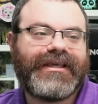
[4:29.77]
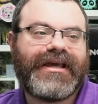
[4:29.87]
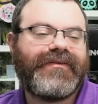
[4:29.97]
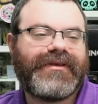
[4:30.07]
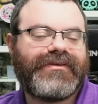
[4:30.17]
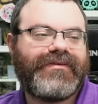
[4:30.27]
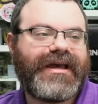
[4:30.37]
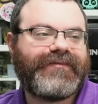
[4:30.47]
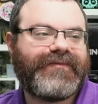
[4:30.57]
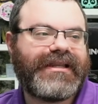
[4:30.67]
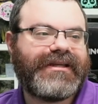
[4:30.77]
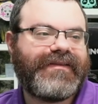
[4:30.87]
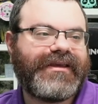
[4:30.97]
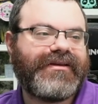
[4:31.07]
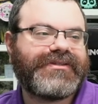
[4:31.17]
Like, I don't think you have to find
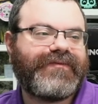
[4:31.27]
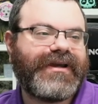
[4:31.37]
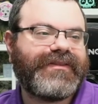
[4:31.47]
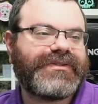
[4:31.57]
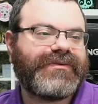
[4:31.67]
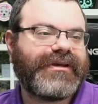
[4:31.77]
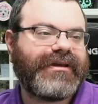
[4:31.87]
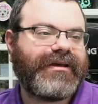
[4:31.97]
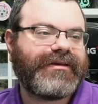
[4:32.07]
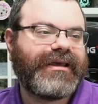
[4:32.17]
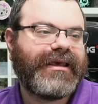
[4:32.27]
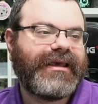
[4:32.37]
anything else. You find the Sue de Coq